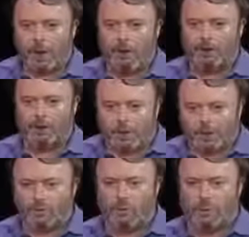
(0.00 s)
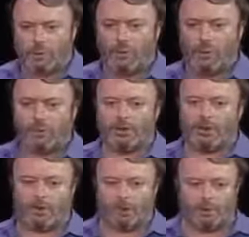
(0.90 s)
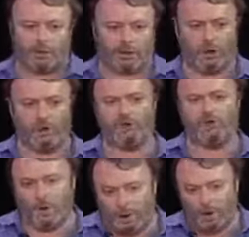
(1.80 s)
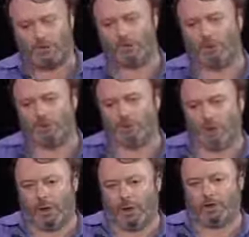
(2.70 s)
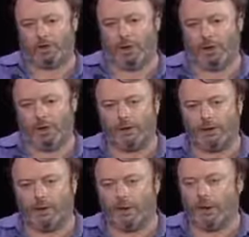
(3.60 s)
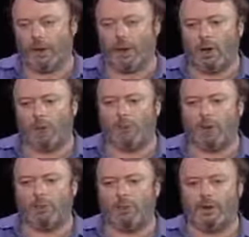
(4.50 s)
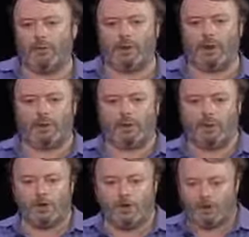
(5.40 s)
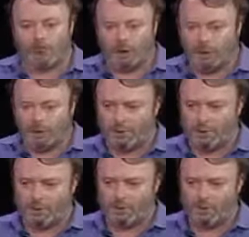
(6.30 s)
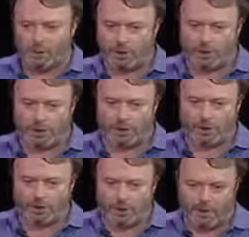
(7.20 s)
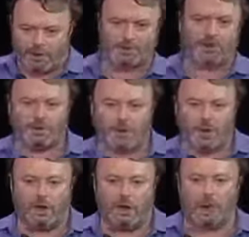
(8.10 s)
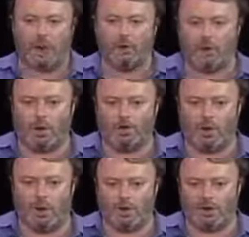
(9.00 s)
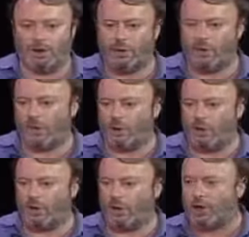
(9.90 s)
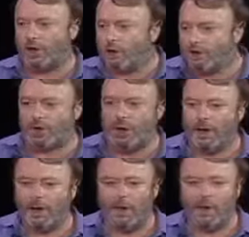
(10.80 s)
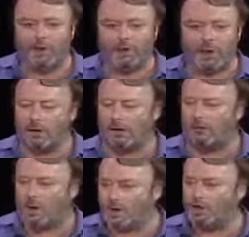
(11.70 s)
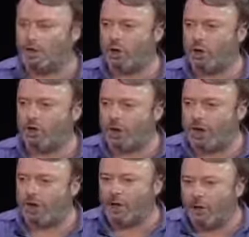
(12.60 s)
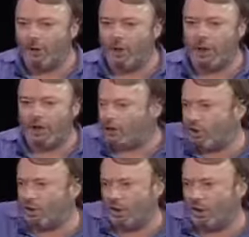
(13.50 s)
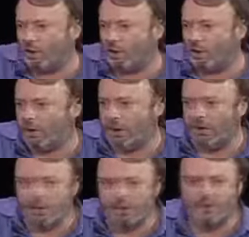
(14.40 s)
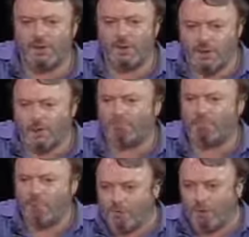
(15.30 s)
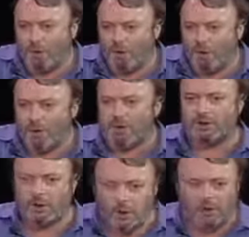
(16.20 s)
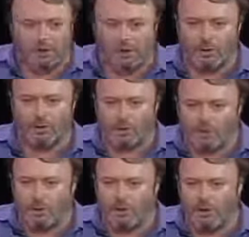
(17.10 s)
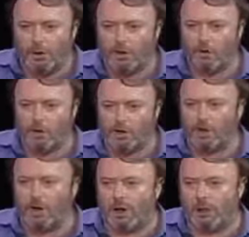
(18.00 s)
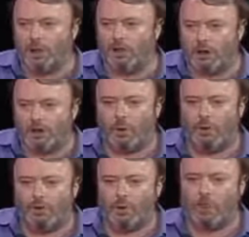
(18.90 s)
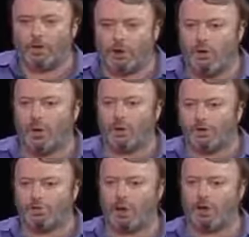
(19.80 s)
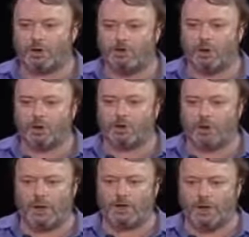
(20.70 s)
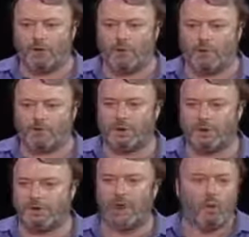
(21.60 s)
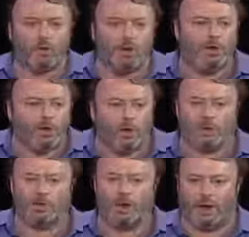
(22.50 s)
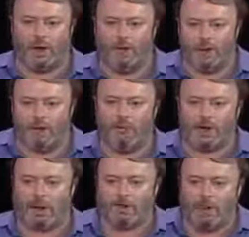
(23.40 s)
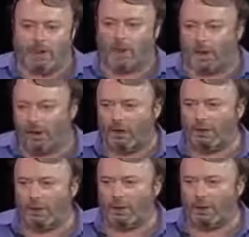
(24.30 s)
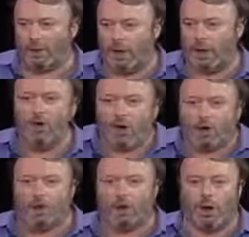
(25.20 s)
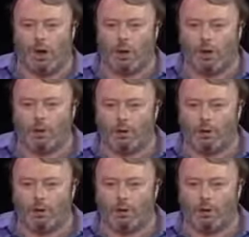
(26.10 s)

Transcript: And the leader of the Lebanon Socialist Party, whose father was murdered by Assad, and the leader of the Lebanese Communist Party, whose father was murdered last month by this Assad, and all others hailed it as a liberation. And you say it's like the French taking over Algeria. This is piffle, sinister piffle. The French claim in Algeria was that Algeria was part of France, Algérie française. We do not say Iraq-Américain, Iraq-Anglais.